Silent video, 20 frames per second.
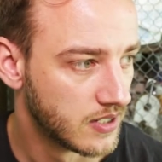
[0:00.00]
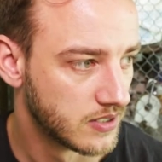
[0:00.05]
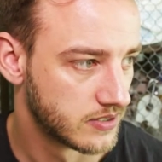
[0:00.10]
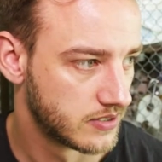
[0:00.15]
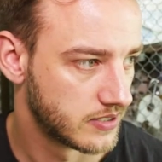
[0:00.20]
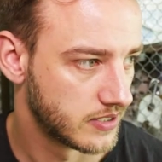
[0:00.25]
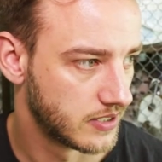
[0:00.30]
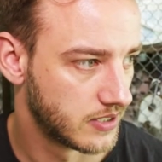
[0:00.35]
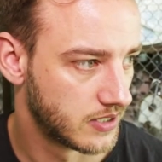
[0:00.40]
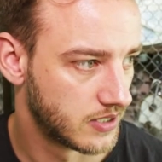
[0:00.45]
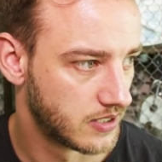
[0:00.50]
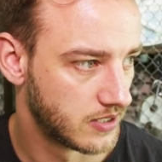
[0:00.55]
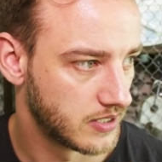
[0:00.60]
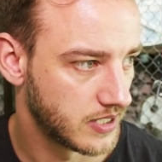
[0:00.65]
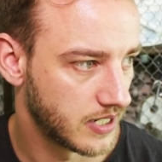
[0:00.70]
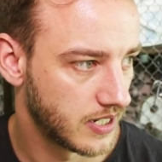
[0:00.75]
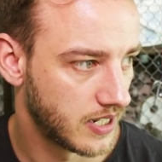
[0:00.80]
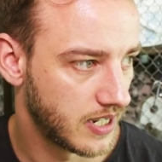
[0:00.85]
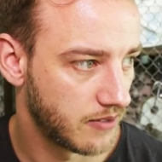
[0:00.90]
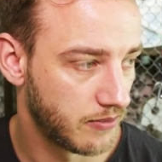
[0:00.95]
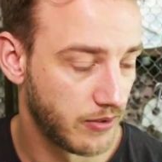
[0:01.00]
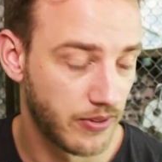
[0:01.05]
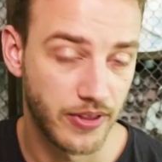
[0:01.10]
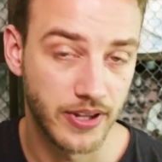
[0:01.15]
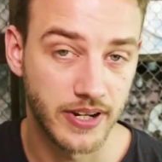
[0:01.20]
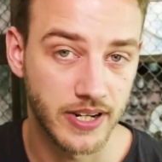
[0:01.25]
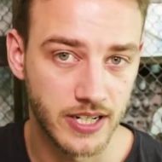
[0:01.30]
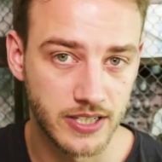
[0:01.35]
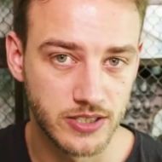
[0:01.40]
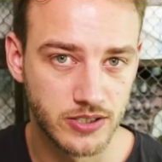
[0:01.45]
So yeah,
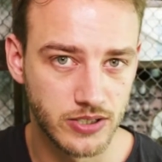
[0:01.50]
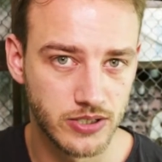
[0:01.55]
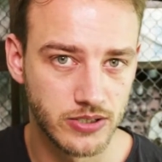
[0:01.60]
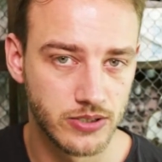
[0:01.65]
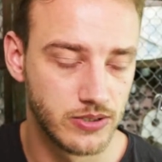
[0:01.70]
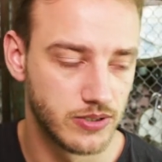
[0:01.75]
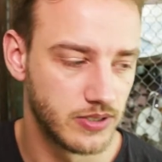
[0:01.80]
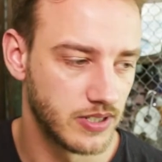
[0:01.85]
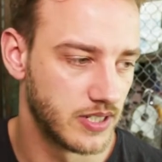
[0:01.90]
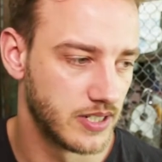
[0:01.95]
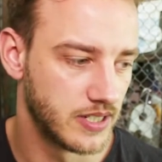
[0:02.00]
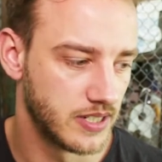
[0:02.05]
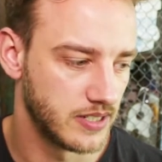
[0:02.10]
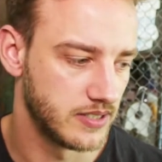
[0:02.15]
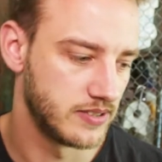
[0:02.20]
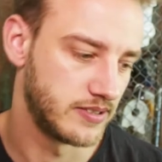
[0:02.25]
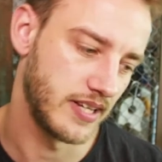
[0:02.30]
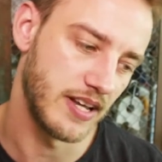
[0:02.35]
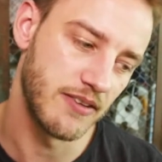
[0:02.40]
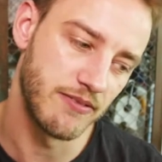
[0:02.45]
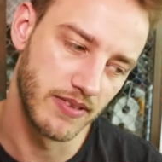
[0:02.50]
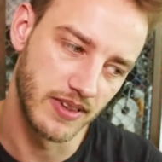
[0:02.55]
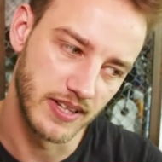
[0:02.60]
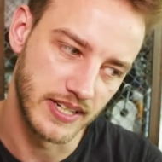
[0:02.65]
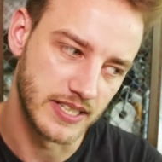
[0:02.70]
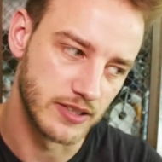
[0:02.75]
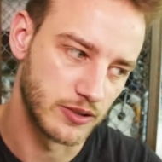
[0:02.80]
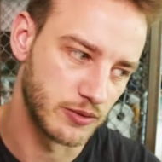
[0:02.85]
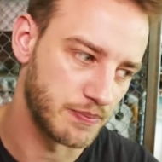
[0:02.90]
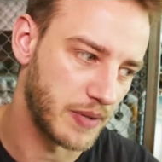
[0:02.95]
everything I do is
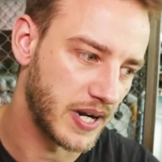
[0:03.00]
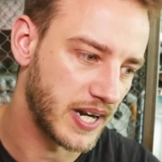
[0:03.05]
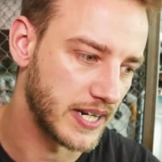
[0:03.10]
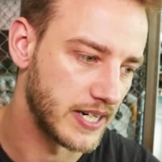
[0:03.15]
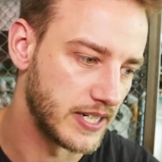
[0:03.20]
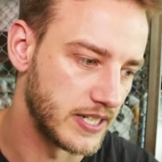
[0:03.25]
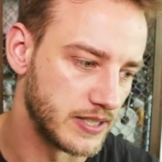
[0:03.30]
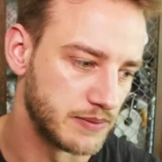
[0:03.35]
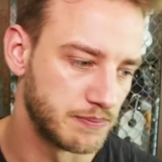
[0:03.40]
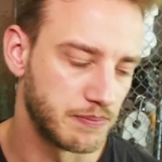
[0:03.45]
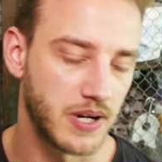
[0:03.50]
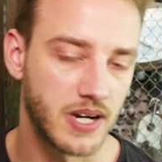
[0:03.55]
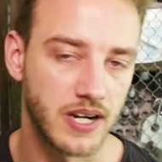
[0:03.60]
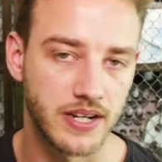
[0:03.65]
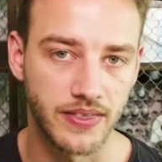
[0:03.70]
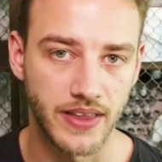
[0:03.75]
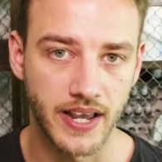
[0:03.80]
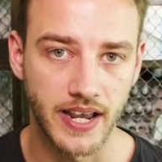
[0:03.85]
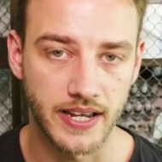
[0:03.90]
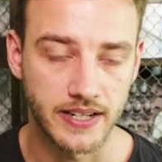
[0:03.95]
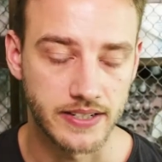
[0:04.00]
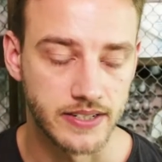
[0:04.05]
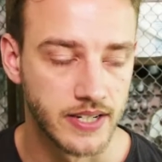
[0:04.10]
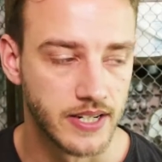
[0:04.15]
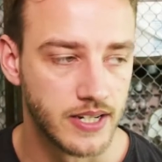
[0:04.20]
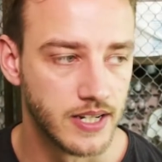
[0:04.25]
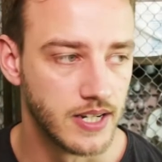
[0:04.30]
heavily inspired by that.